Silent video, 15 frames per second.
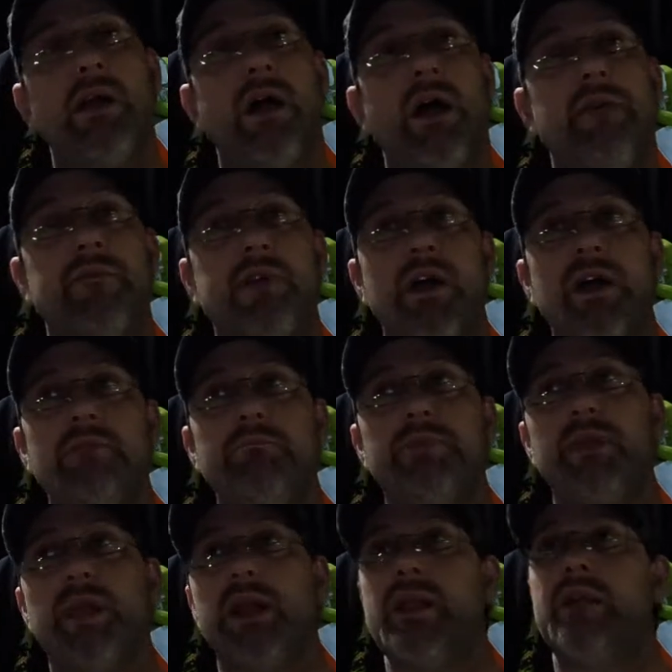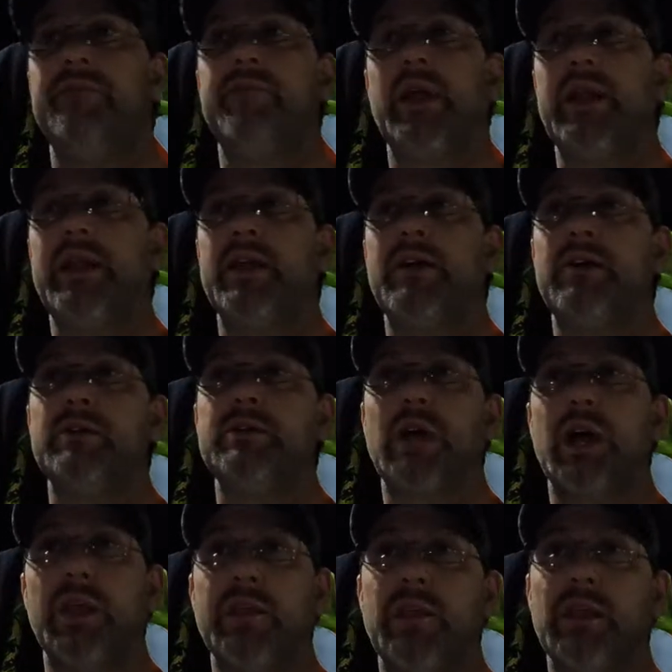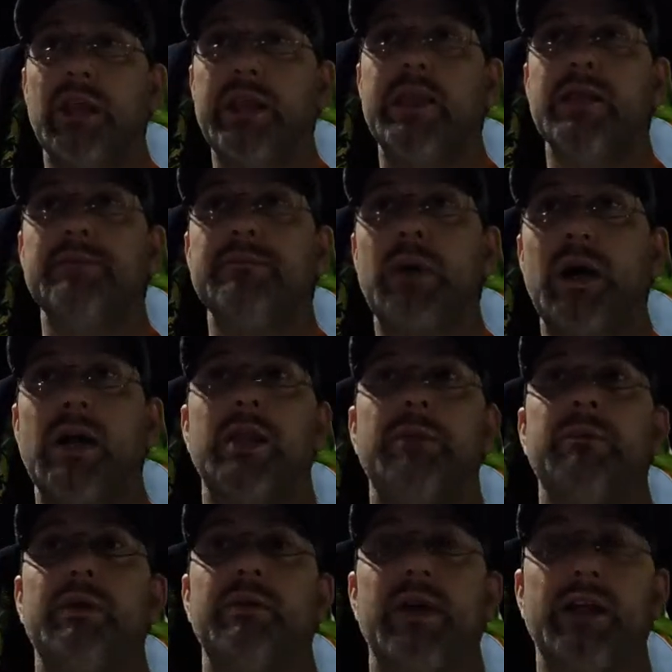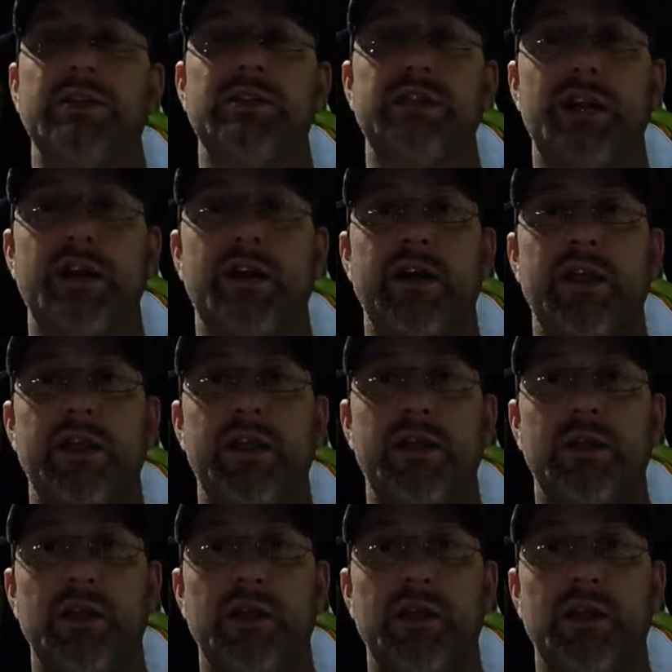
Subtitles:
I've done plenty of videos on the Lincoln Monument Rest area